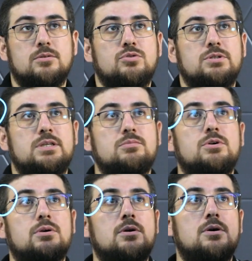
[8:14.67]
Here,
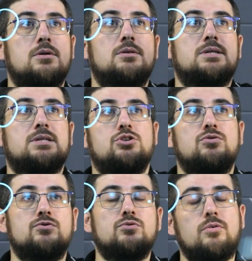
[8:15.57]

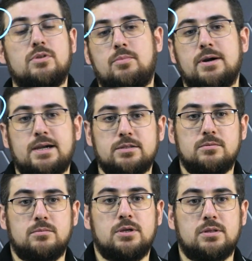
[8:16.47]
we show it